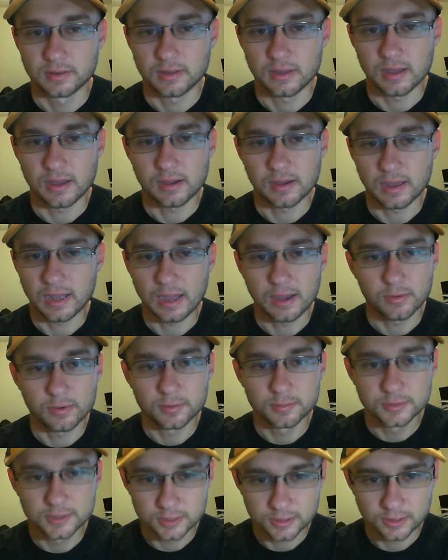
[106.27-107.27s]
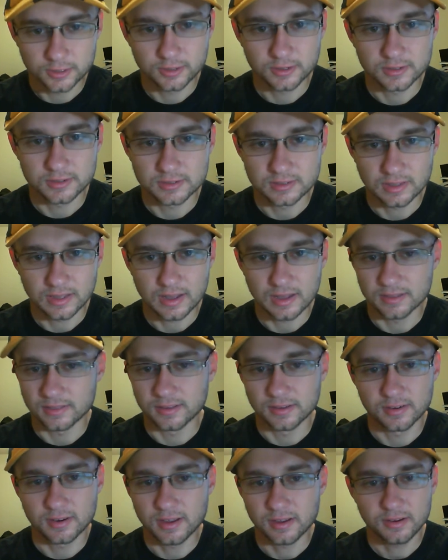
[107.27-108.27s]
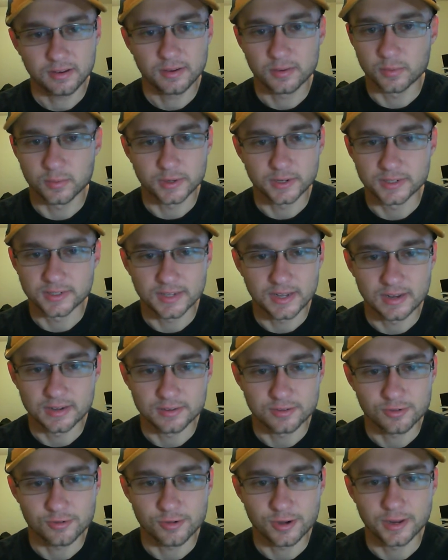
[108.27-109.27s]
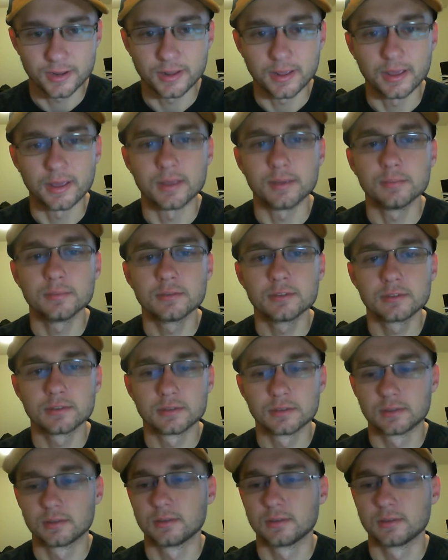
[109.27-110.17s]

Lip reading: How absurd is that? They're not gonna win 10 straight games.